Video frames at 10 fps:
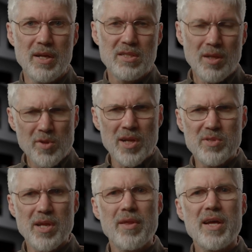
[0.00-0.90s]

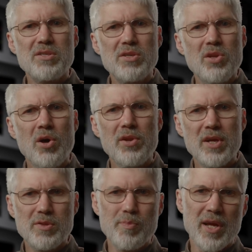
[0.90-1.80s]
Sometimes, though, that's not
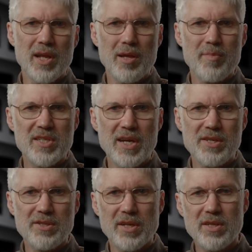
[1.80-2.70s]
as big a
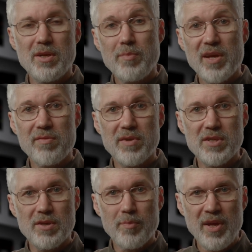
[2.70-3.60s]
limitation as it may
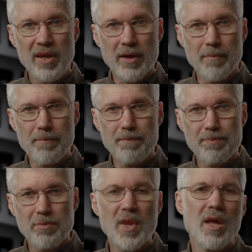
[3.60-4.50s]
first appear.
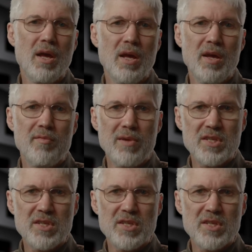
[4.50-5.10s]
For